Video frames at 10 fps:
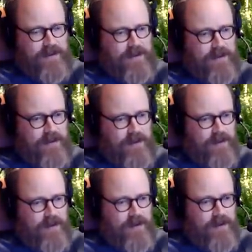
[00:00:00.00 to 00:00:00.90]

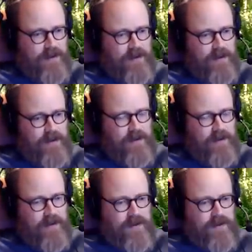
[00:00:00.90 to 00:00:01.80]

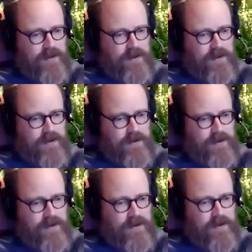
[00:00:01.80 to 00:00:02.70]

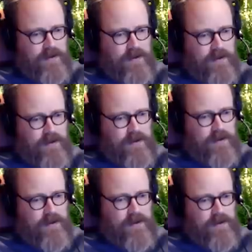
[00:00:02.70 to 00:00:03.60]

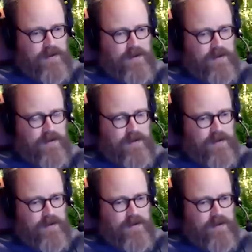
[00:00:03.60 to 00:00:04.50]

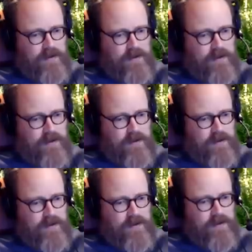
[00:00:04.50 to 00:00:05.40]

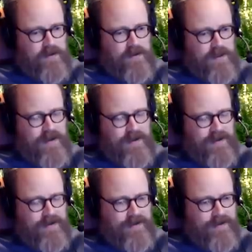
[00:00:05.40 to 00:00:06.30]

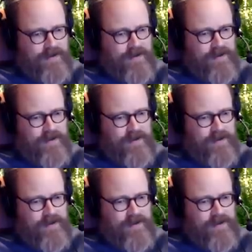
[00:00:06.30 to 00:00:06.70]
The person shown says nothing.